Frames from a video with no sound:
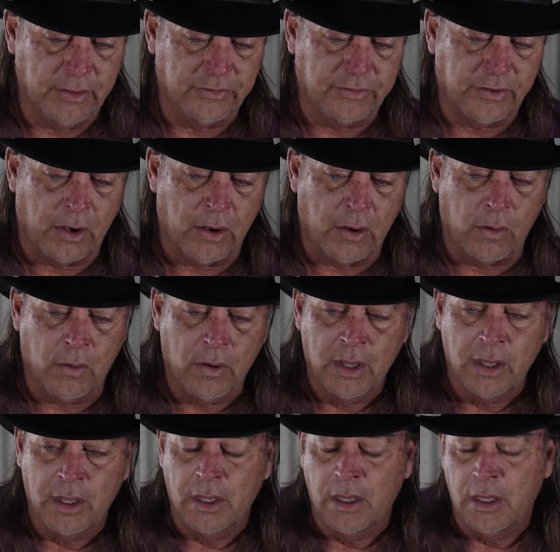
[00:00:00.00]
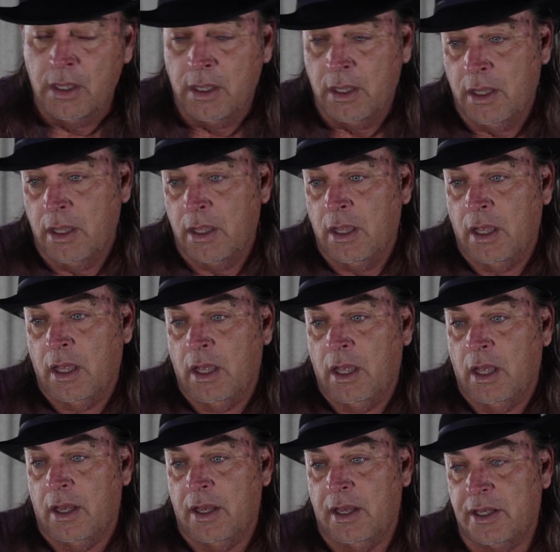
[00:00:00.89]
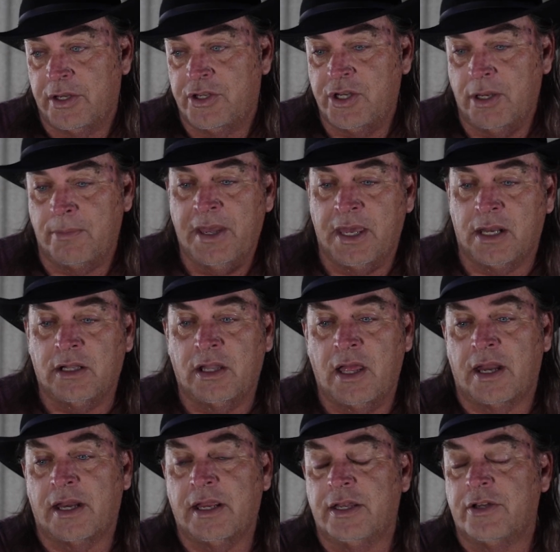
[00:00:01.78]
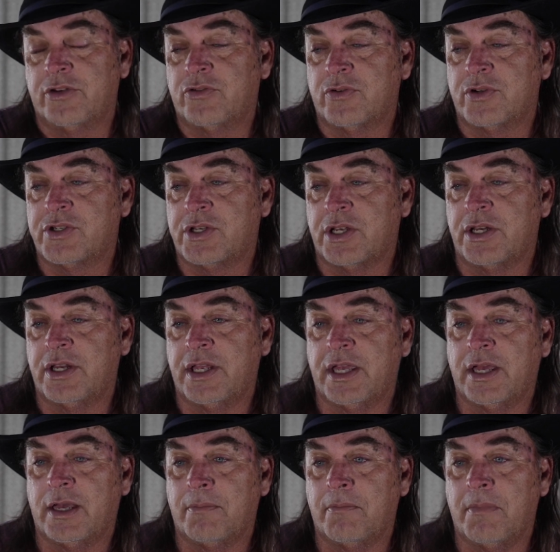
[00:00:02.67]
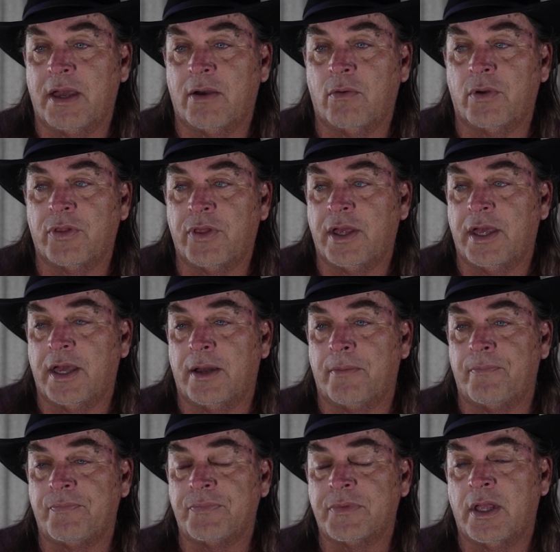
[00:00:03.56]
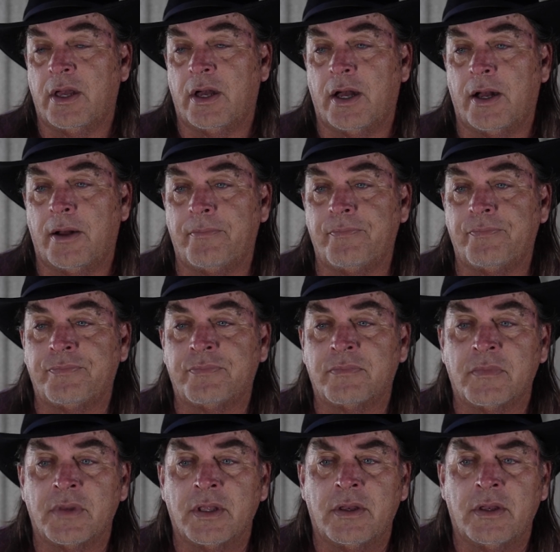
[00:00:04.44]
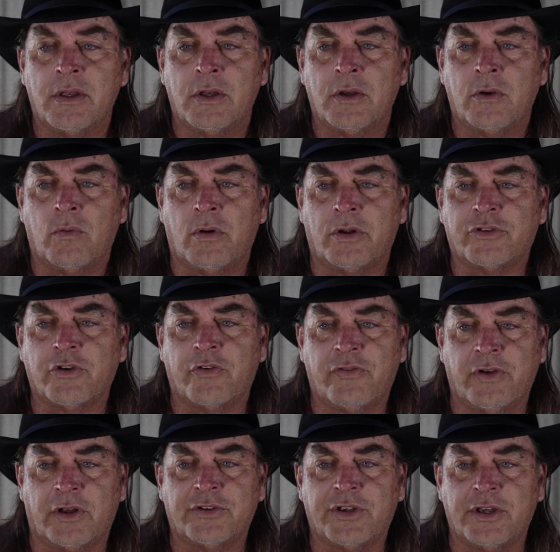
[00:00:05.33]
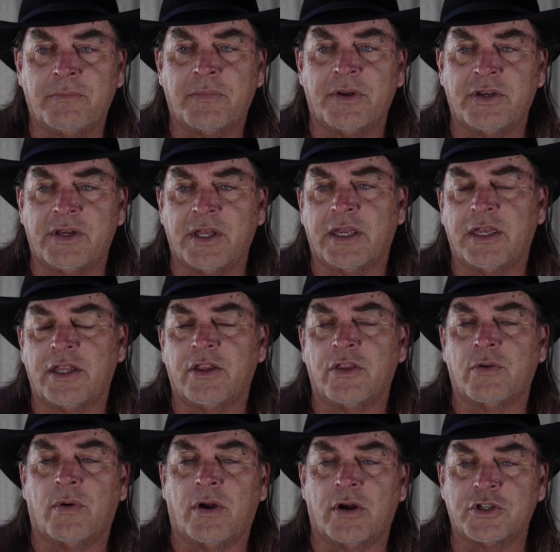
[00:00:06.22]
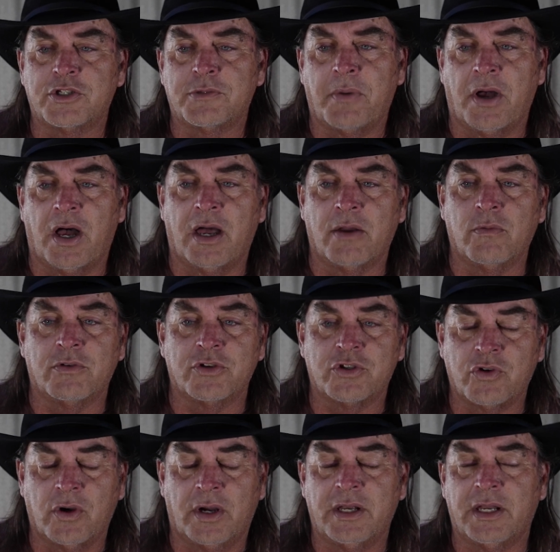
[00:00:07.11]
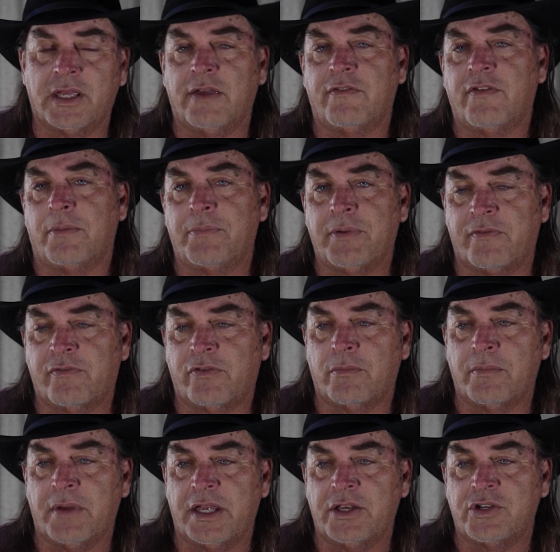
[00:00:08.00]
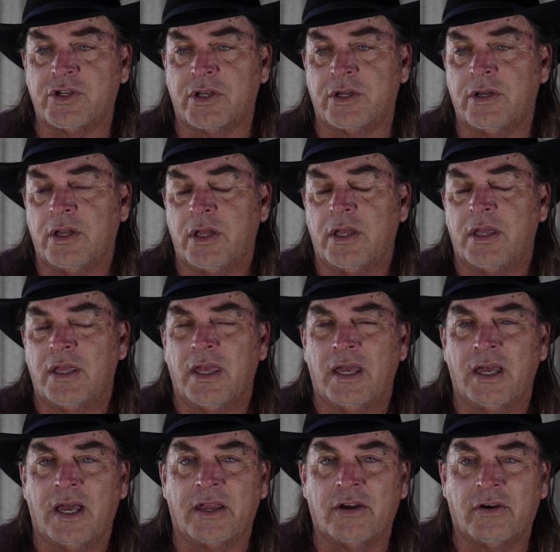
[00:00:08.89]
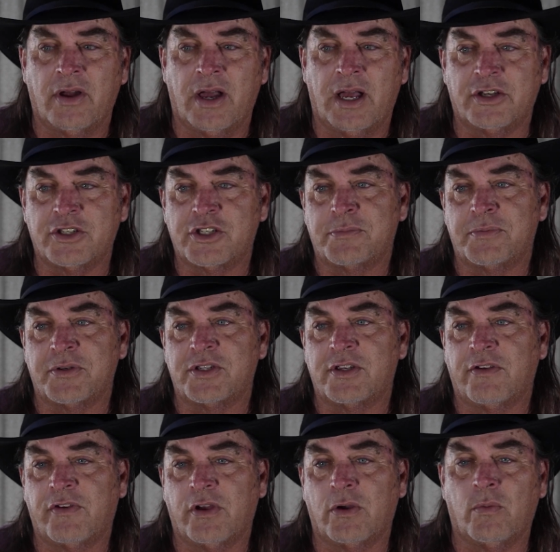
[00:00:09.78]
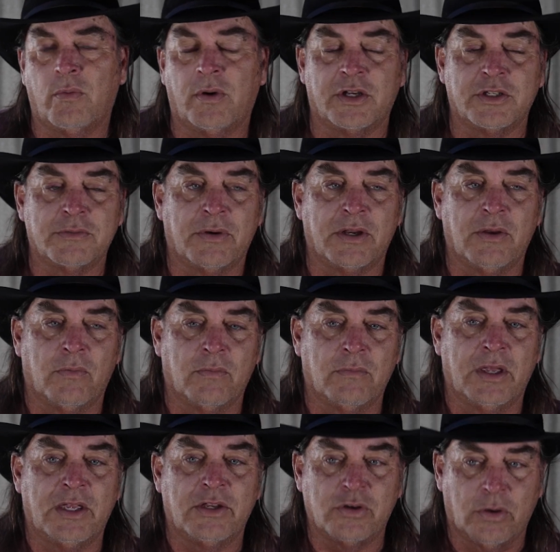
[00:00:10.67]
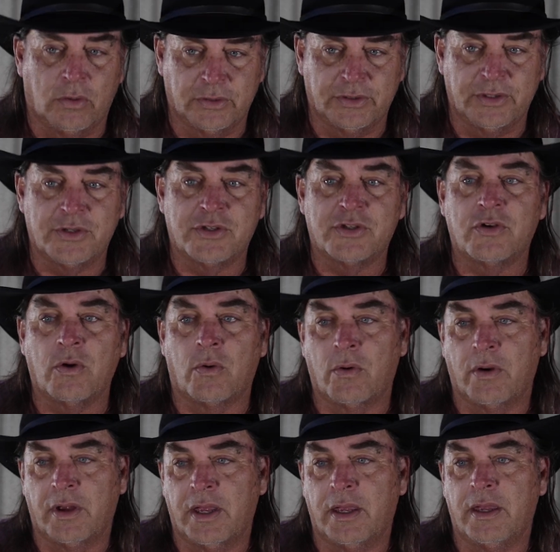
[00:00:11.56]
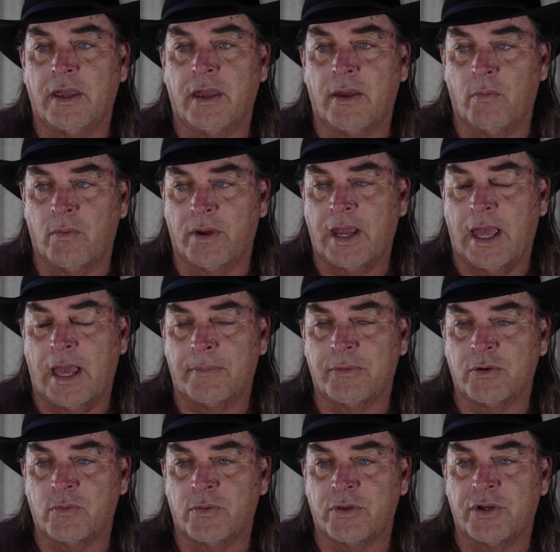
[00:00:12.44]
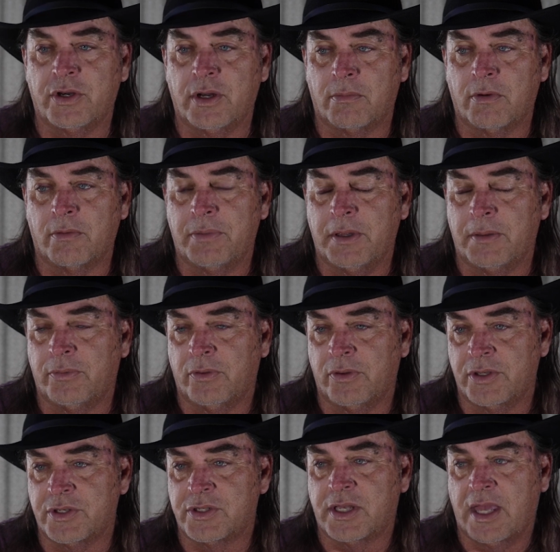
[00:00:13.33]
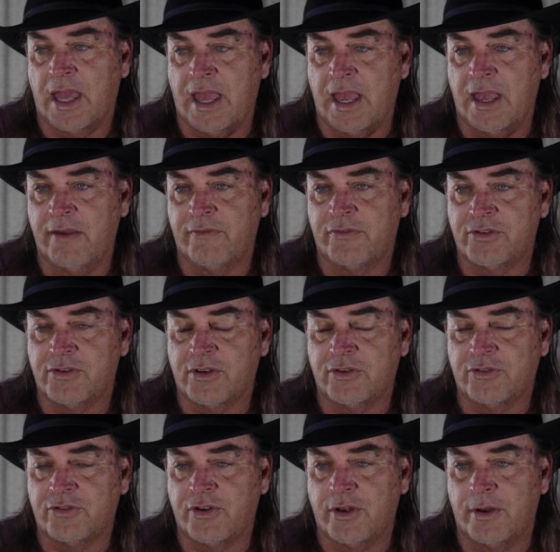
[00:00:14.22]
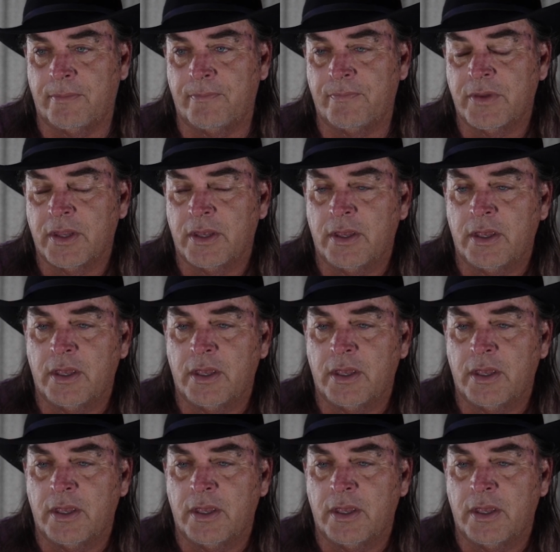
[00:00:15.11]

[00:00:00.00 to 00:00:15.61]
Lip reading: So Jim had a lot of interest in him, met with him. Walter felt he'd been digging in the wrong spot and was trying to give up information. I don't know how specific it was, but he told his story and what happened with a number of people, this cave system